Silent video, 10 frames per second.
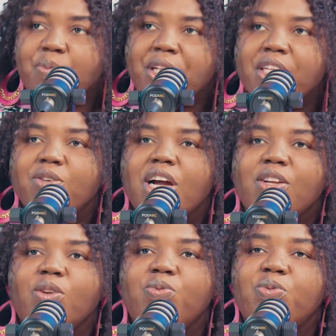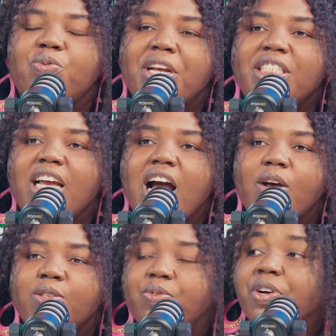Meaning you cannot rent a
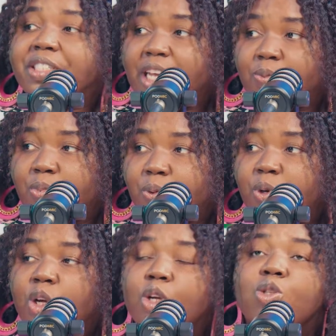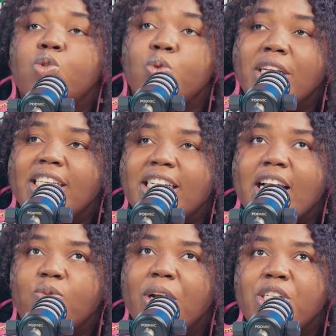house, for example, to a
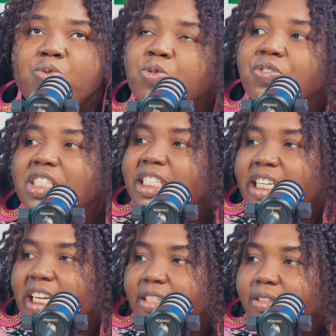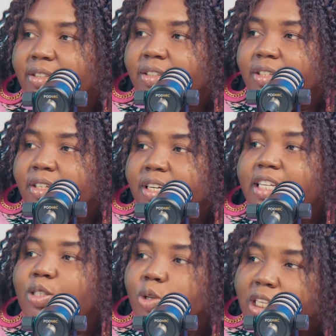tenant when the roof is leaking.
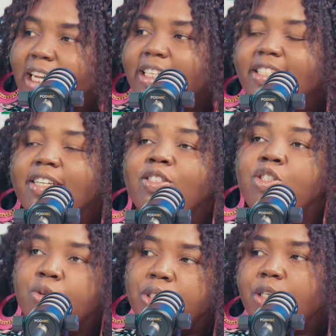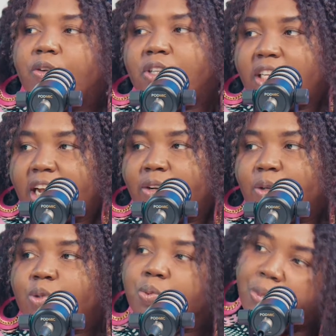It's totally the duty of the
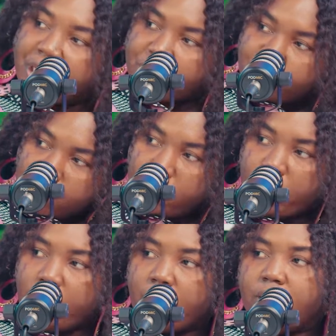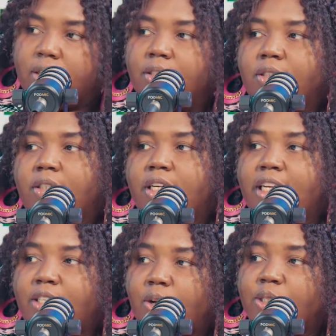landlord to make sure
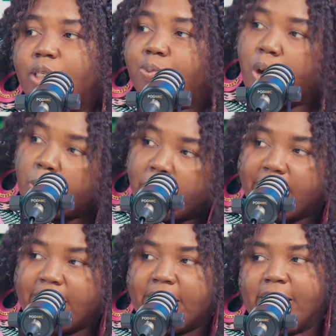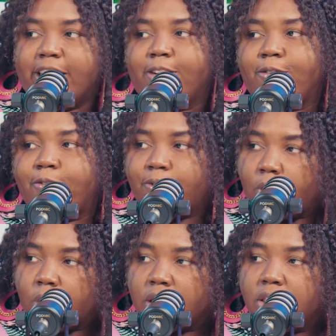he does it properly
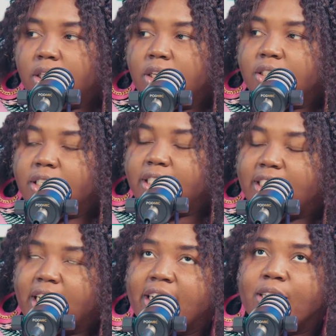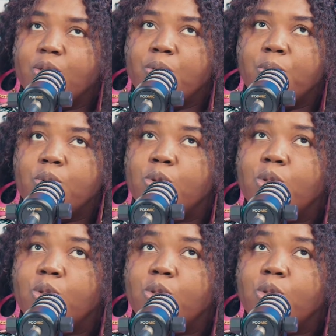for the tenant to be able to